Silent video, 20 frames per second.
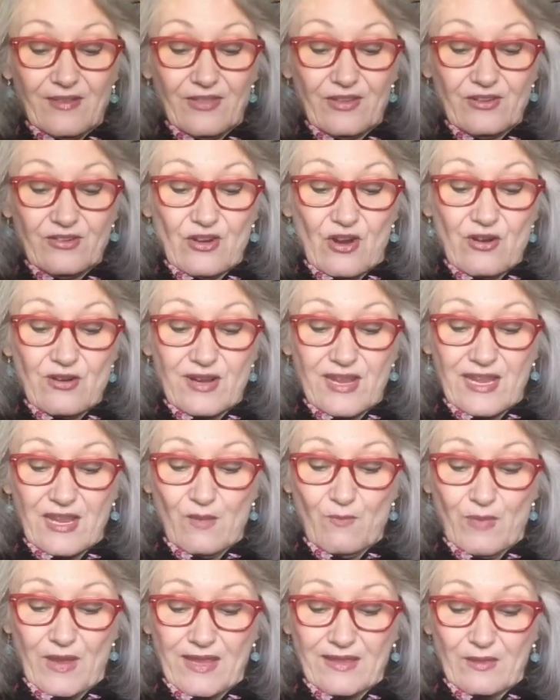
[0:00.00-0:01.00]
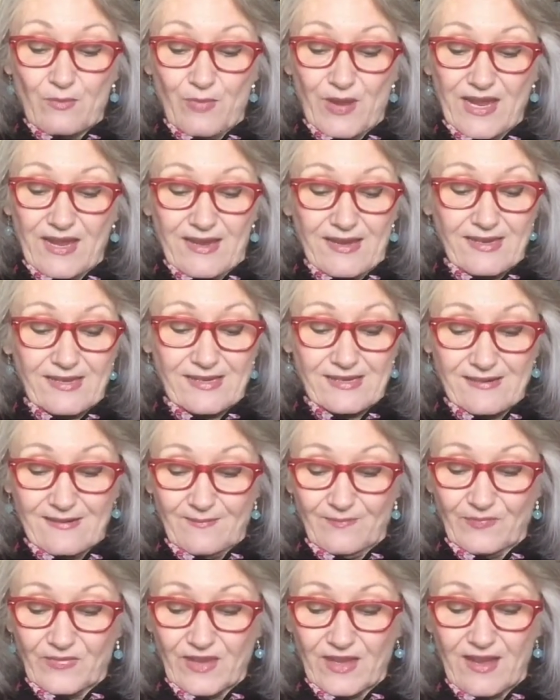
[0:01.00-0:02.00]
The donkey, being the biggest,
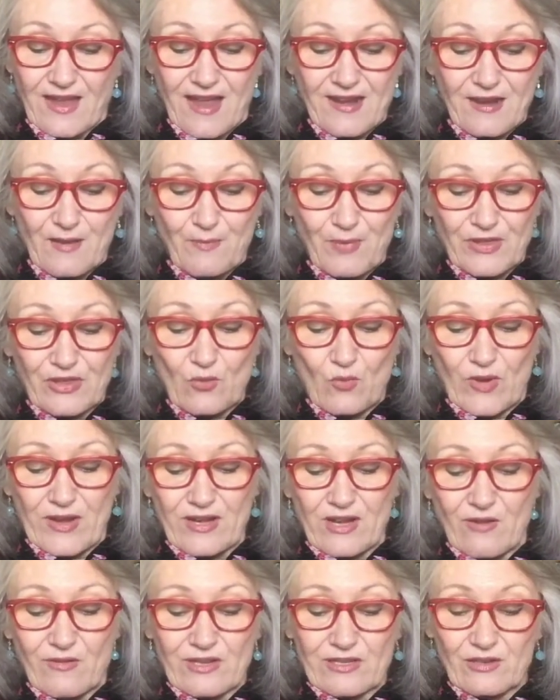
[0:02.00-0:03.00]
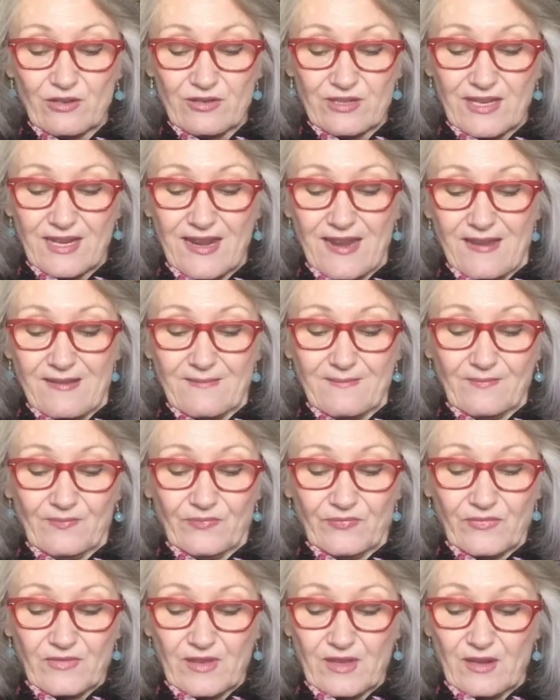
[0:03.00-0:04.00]
got up at the window and looked in.
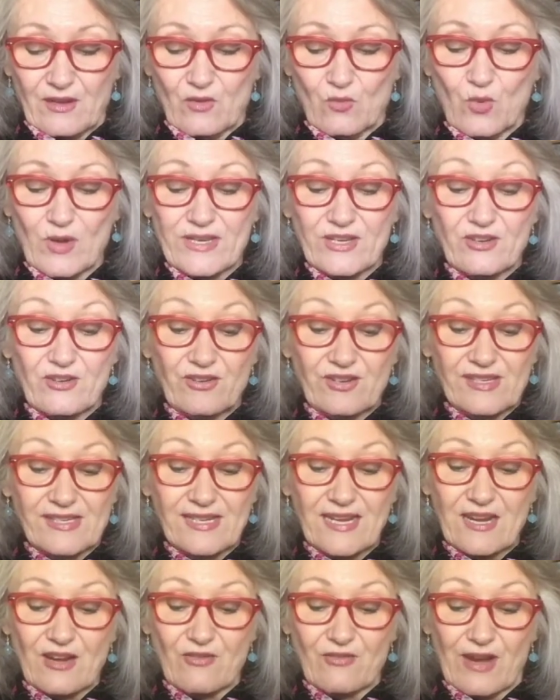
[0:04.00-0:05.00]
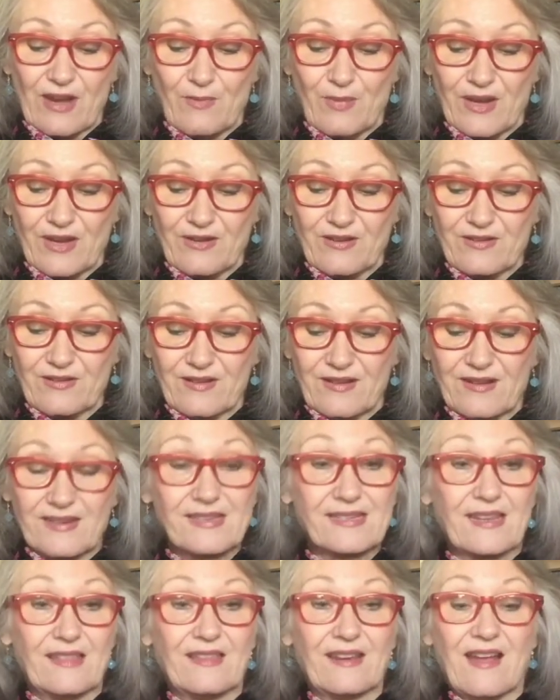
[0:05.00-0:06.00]
"What do you see, Graybeard?"
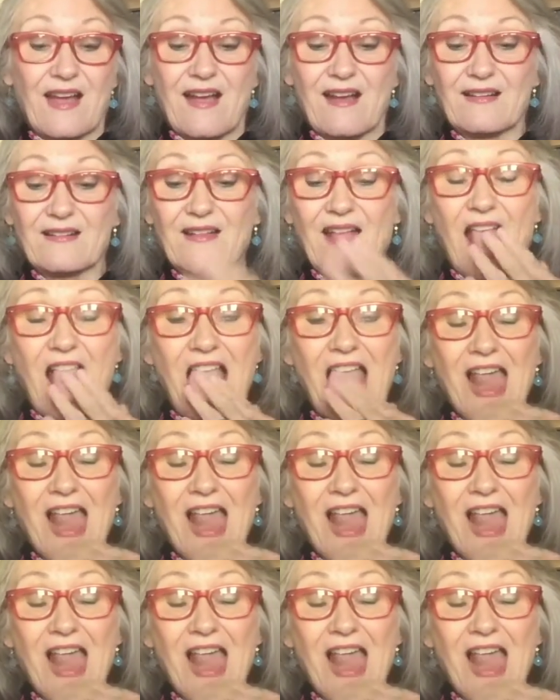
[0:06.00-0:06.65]
said the cock.